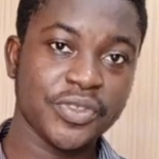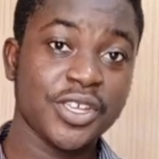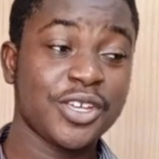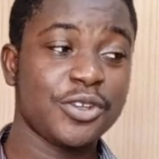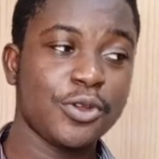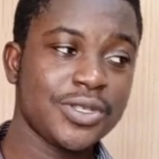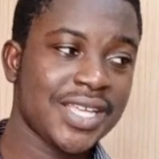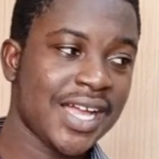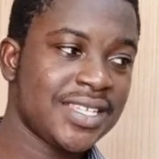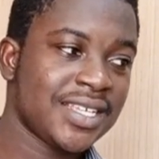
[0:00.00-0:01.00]
Those are
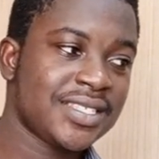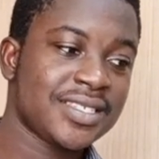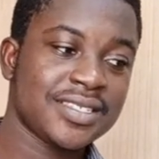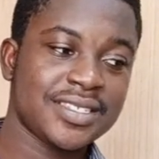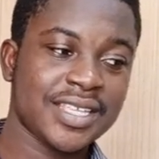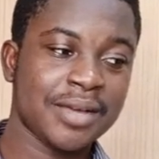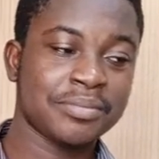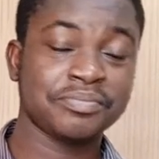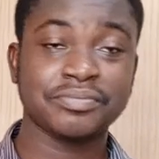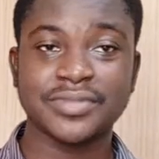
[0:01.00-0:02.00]
just some
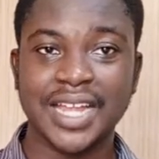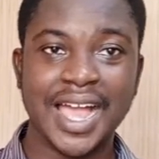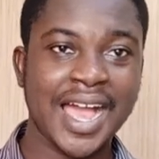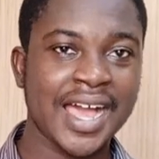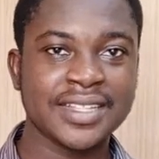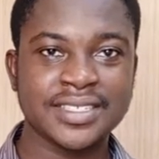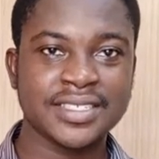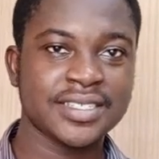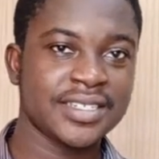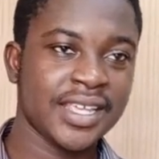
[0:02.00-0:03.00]
ads
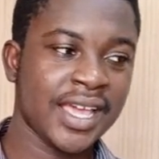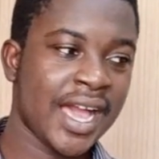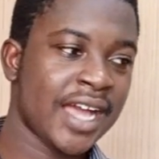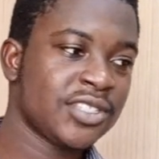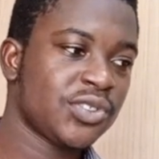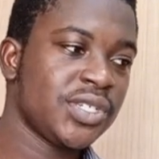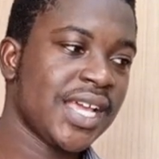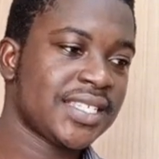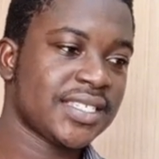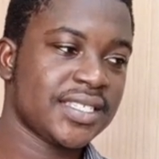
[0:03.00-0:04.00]
they add to their
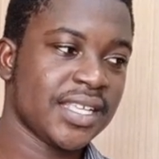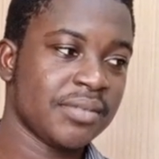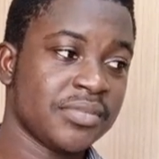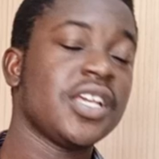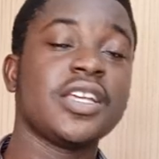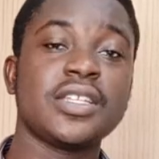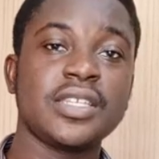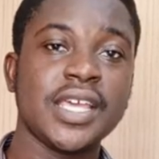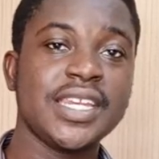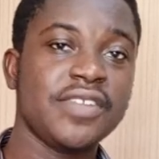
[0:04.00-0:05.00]
system. They
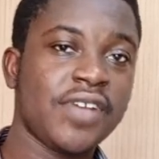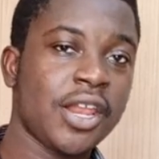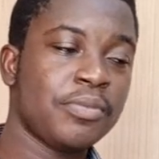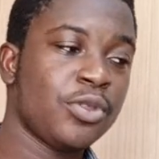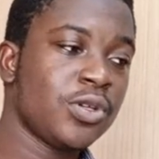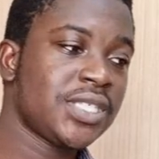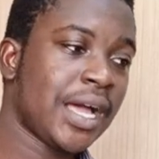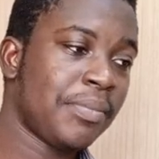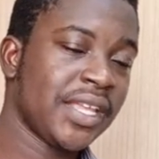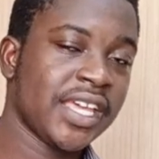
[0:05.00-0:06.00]
develop those
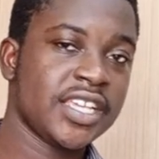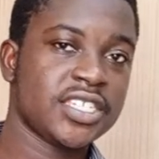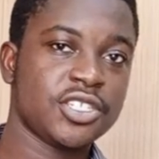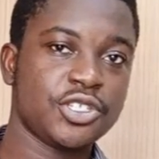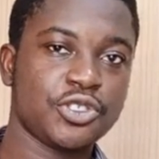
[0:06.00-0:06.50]
applications too.